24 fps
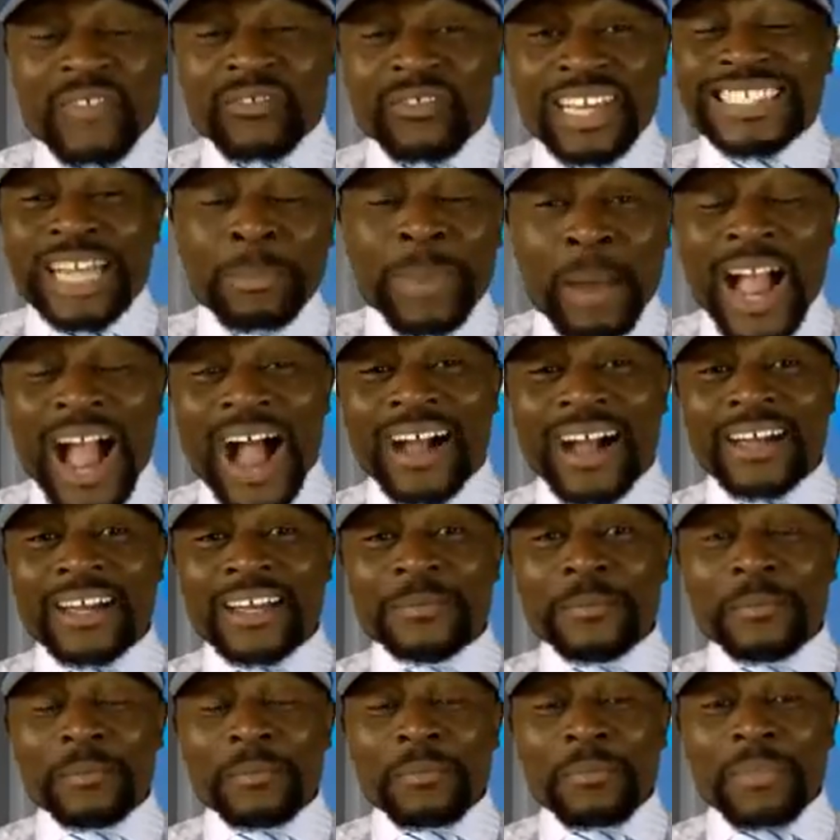For can
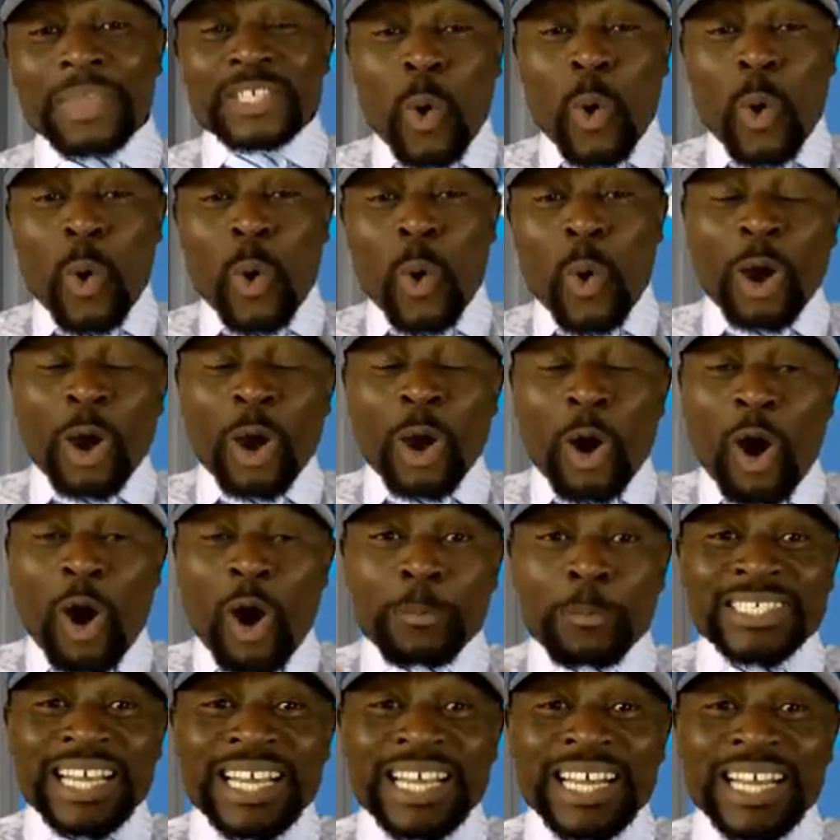kill mami them,
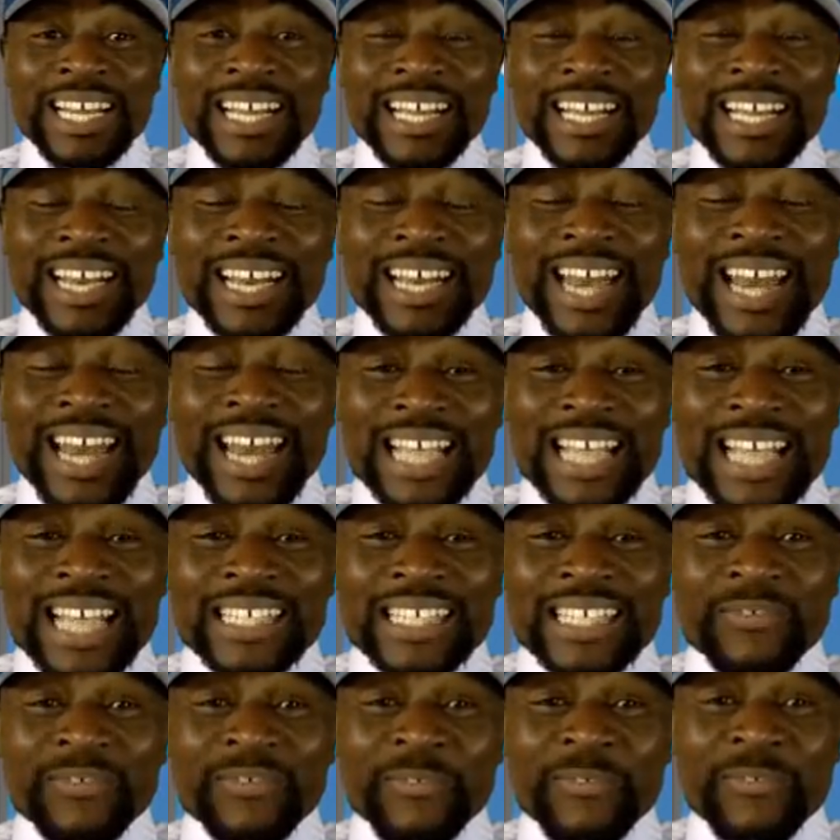kill people them,
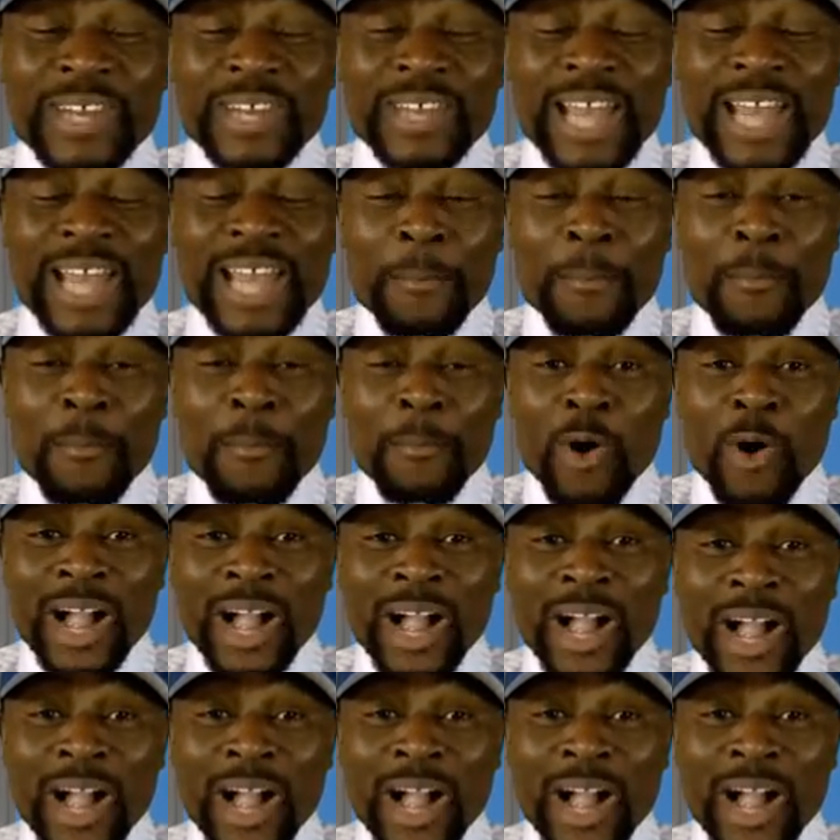burn house,